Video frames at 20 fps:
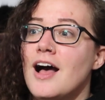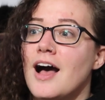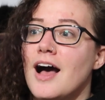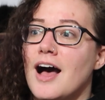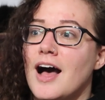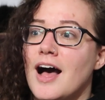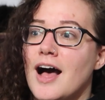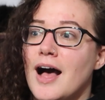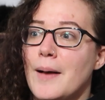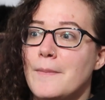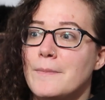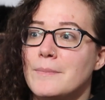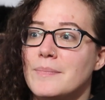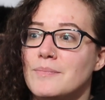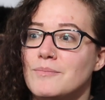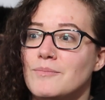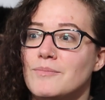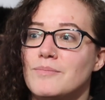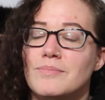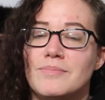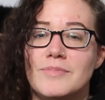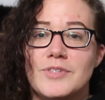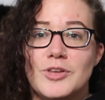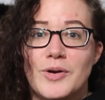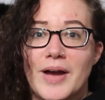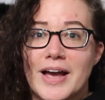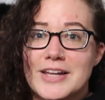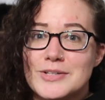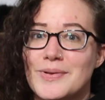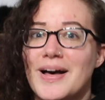You
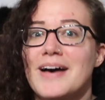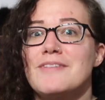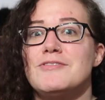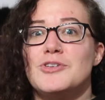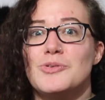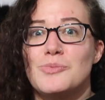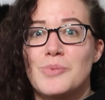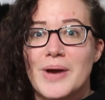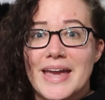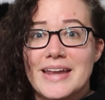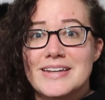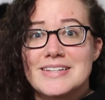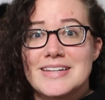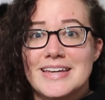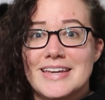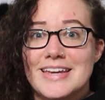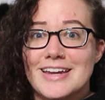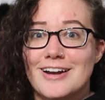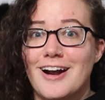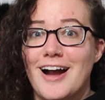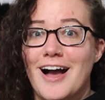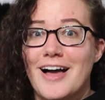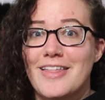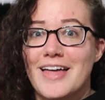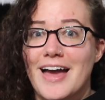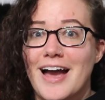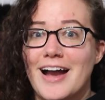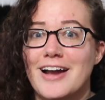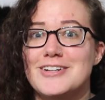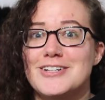guys will have to wait to hear how
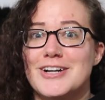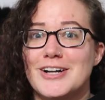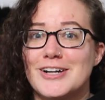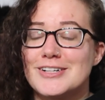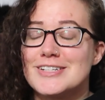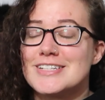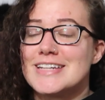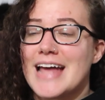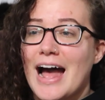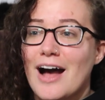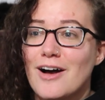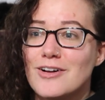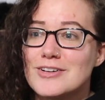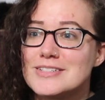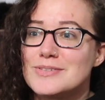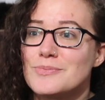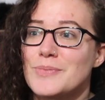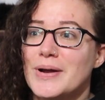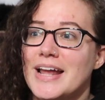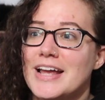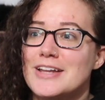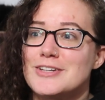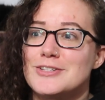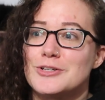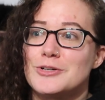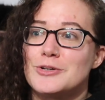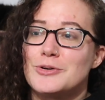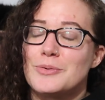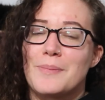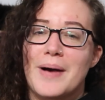that turns out when I
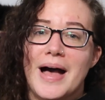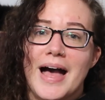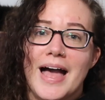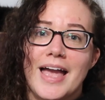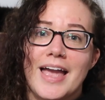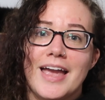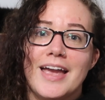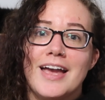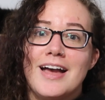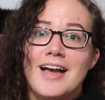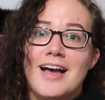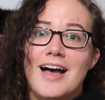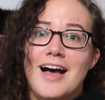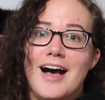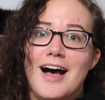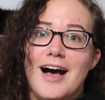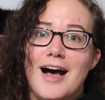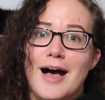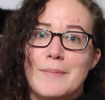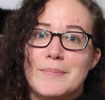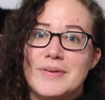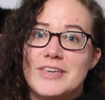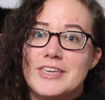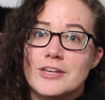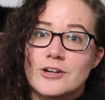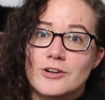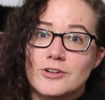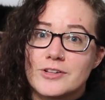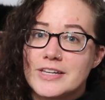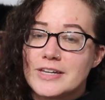do my
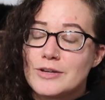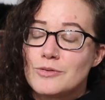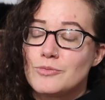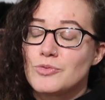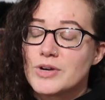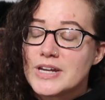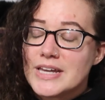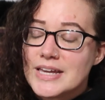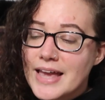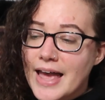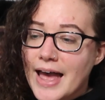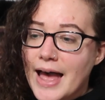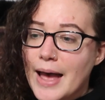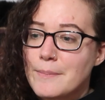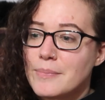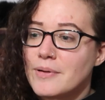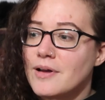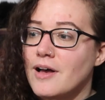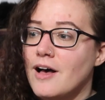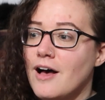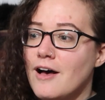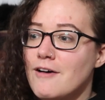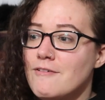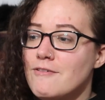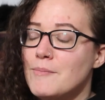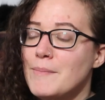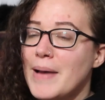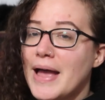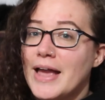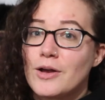yearly recap
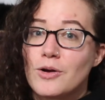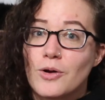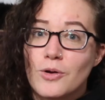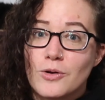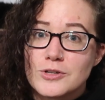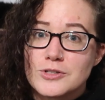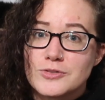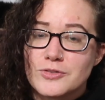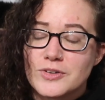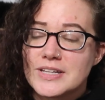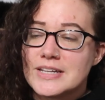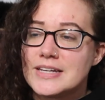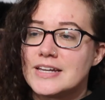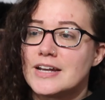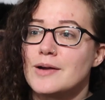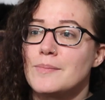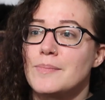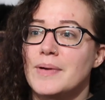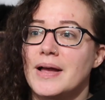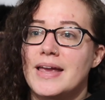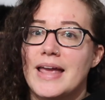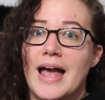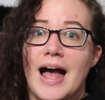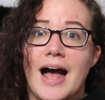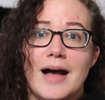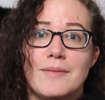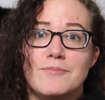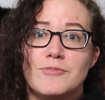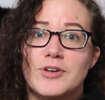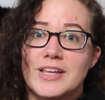of my goals for the year. But yeah,
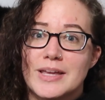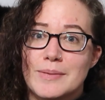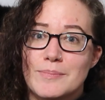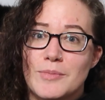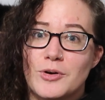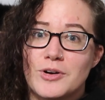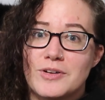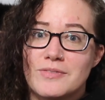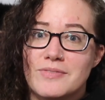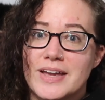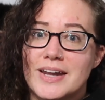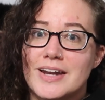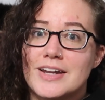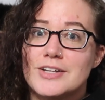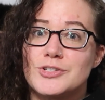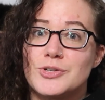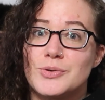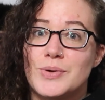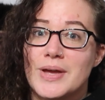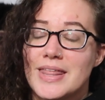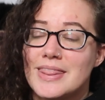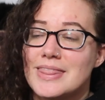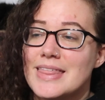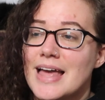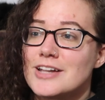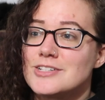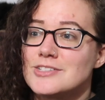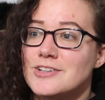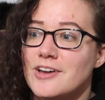I'm really motivated to hit that.